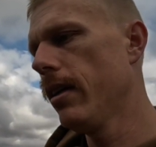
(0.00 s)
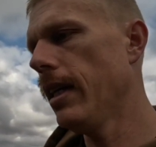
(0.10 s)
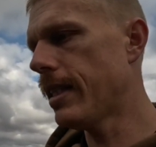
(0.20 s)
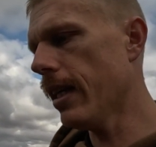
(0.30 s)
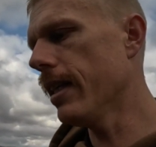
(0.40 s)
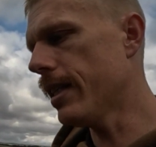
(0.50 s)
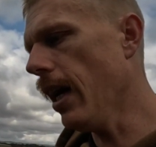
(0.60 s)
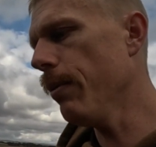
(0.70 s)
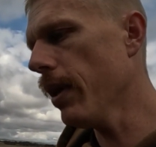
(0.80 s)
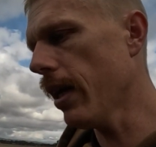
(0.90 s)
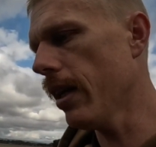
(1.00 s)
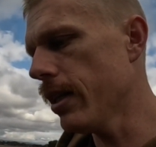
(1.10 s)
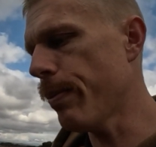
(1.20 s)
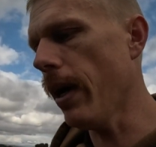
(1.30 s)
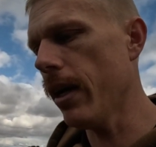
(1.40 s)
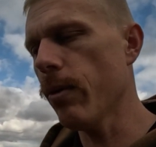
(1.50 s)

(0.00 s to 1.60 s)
he said the same thing in this paddock.